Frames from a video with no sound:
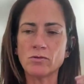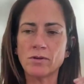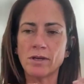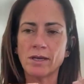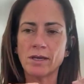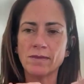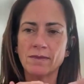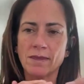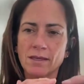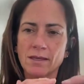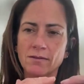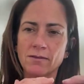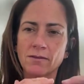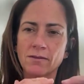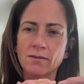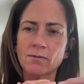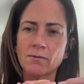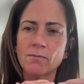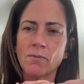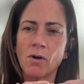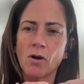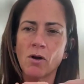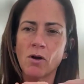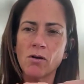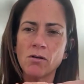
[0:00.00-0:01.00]
you get these
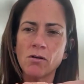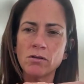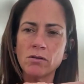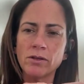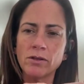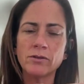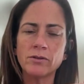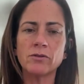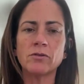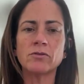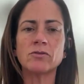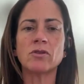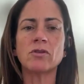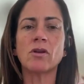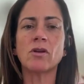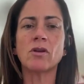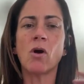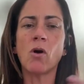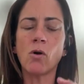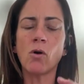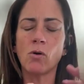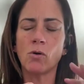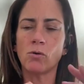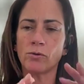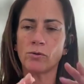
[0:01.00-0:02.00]
small little
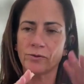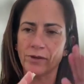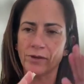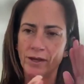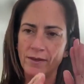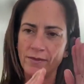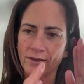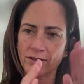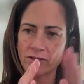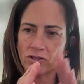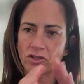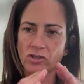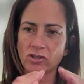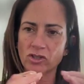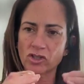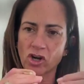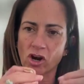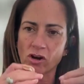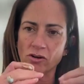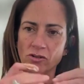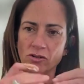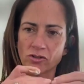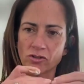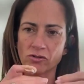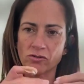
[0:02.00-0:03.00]
holes in the
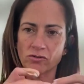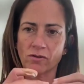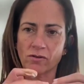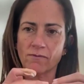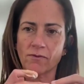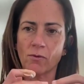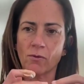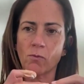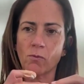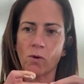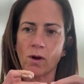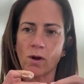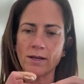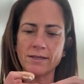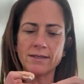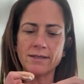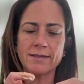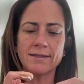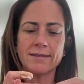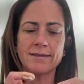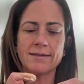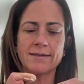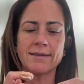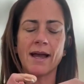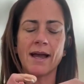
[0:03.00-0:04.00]
junctures of the one
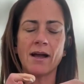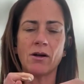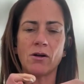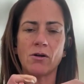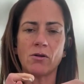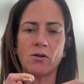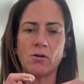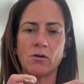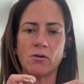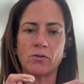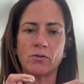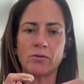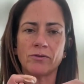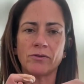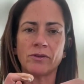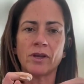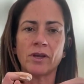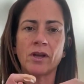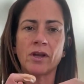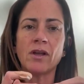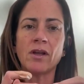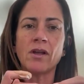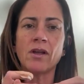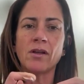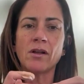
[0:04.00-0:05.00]
cell's
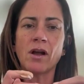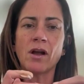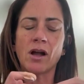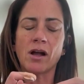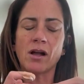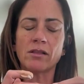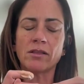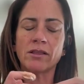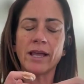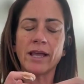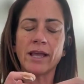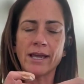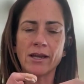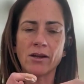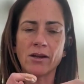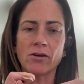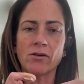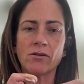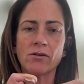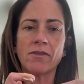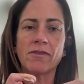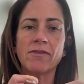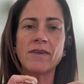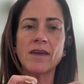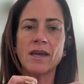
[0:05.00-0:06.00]

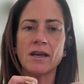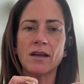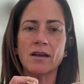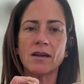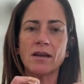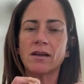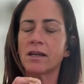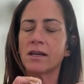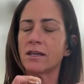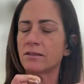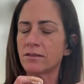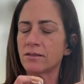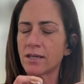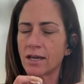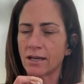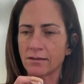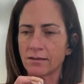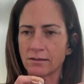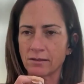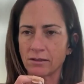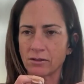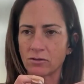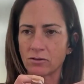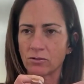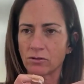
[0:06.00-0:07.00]
layer thick
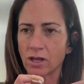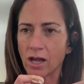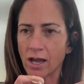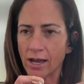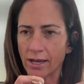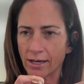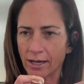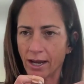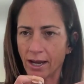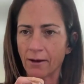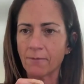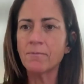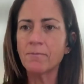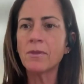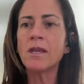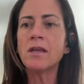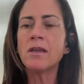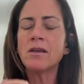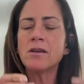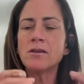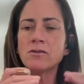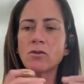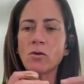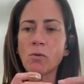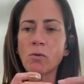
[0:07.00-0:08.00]
intestinal lining.
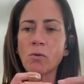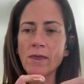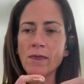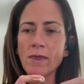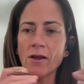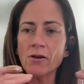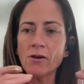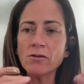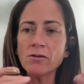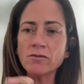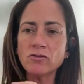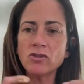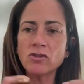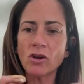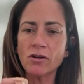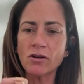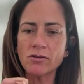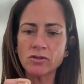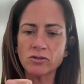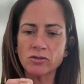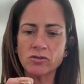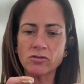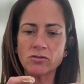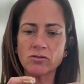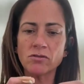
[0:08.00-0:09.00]
So when those
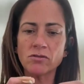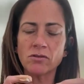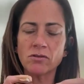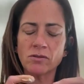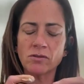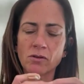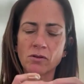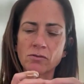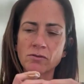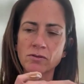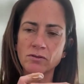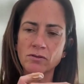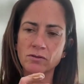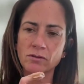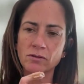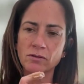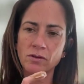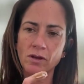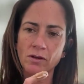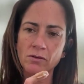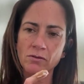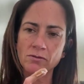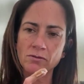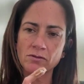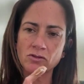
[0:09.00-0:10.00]

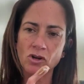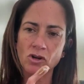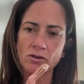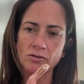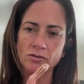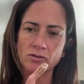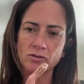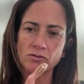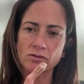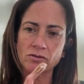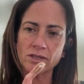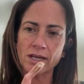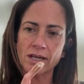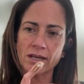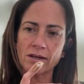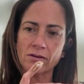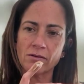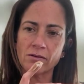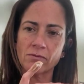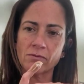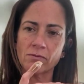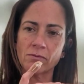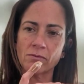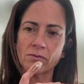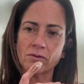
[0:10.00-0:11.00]
junctures get
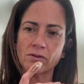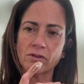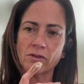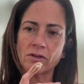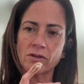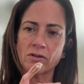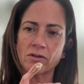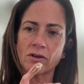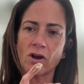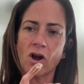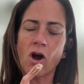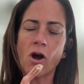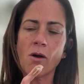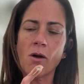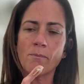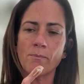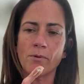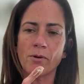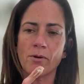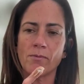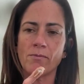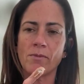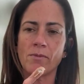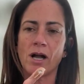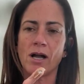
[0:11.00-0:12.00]

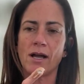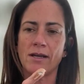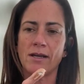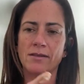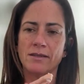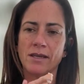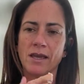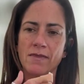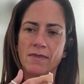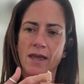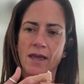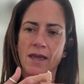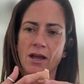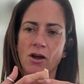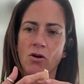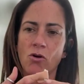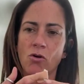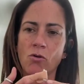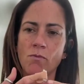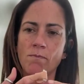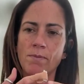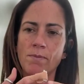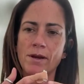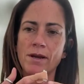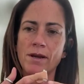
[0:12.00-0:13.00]
compromised and they
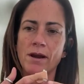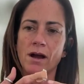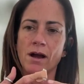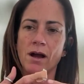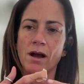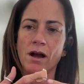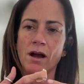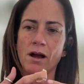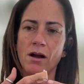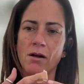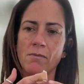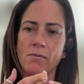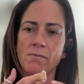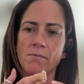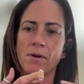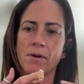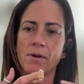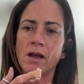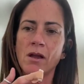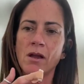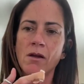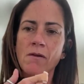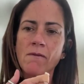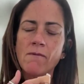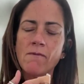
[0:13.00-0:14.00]
open up,
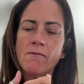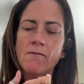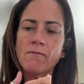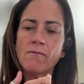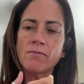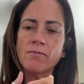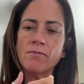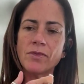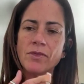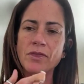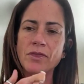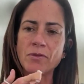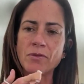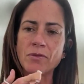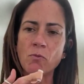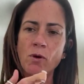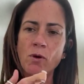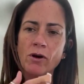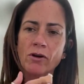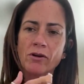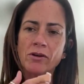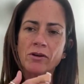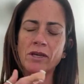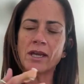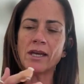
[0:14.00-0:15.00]

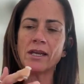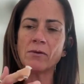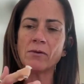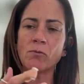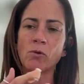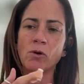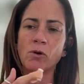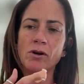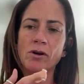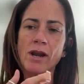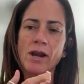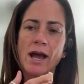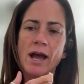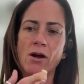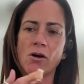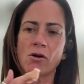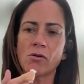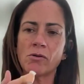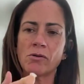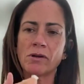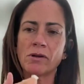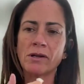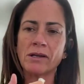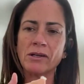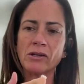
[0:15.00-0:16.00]
we're
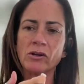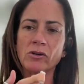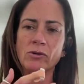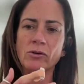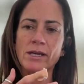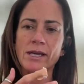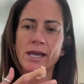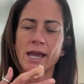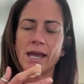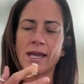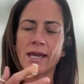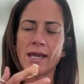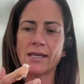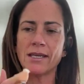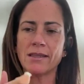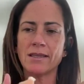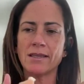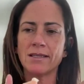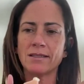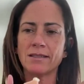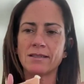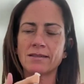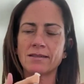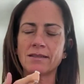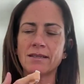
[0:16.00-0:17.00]
now creating
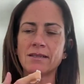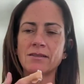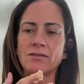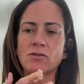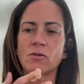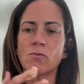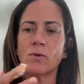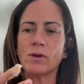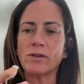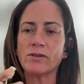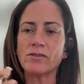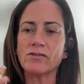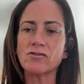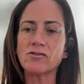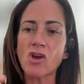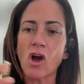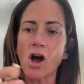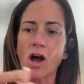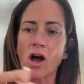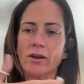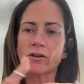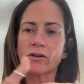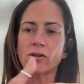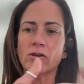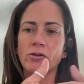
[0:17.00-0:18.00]
this system. It's
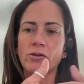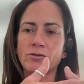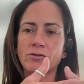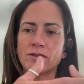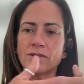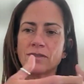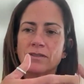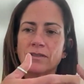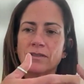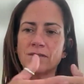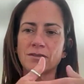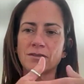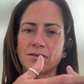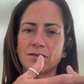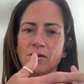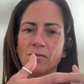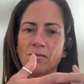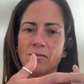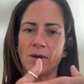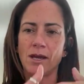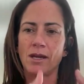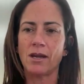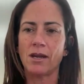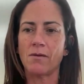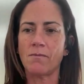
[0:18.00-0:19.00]
not a closed
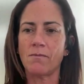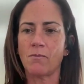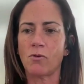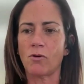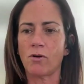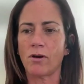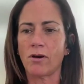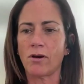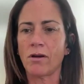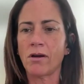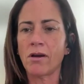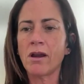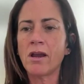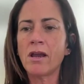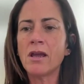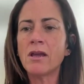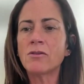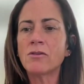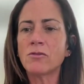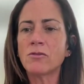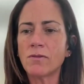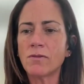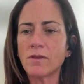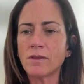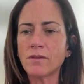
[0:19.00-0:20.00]
system anymore.
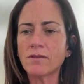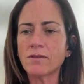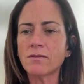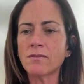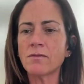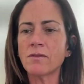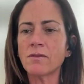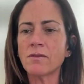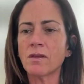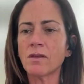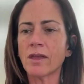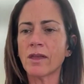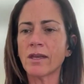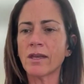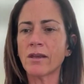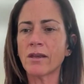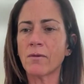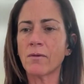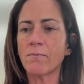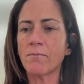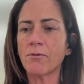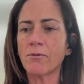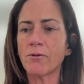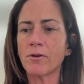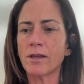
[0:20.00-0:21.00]
So this is like
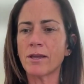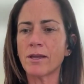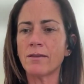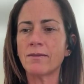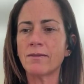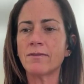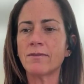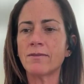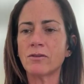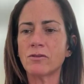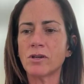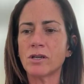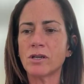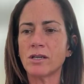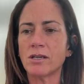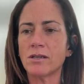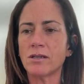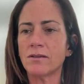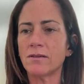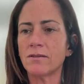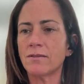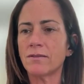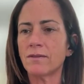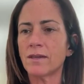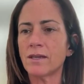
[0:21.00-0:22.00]
a pretty
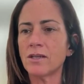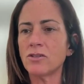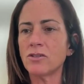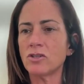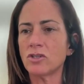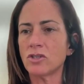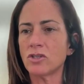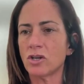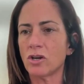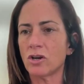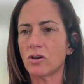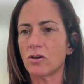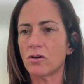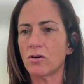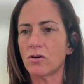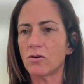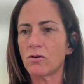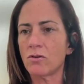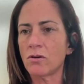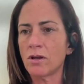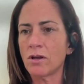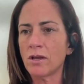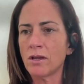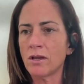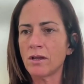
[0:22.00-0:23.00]
serious
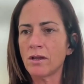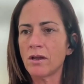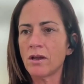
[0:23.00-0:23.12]
issue,